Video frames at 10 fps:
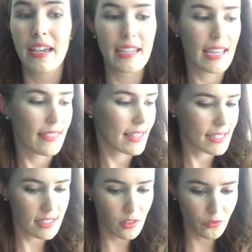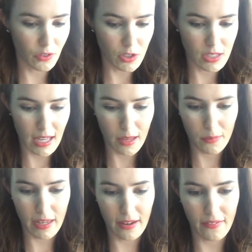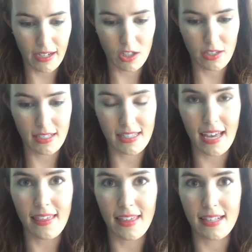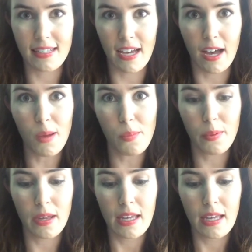Again, this is the first time that I've actually set this up